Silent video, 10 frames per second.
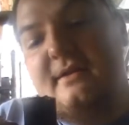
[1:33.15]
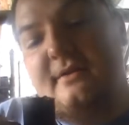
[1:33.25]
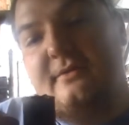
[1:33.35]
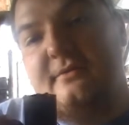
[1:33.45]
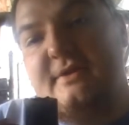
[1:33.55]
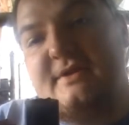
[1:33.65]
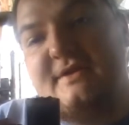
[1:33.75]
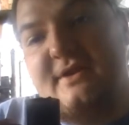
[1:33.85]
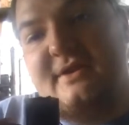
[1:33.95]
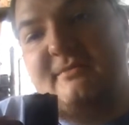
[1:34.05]
to hold the
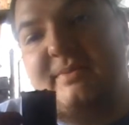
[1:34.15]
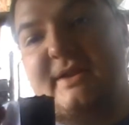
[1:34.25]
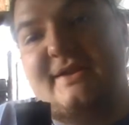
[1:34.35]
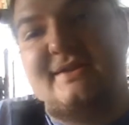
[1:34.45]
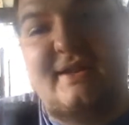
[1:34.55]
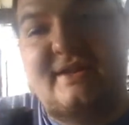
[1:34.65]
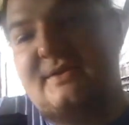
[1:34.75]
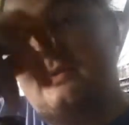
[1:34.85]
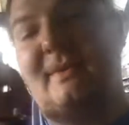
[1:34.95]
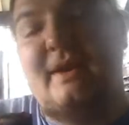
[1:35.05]
stock in place
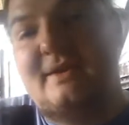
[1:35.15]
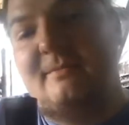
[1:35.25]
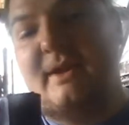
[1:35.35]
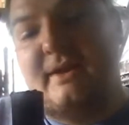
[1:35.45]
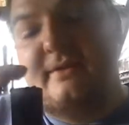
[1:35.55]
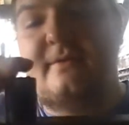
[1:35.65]
as we make the bend.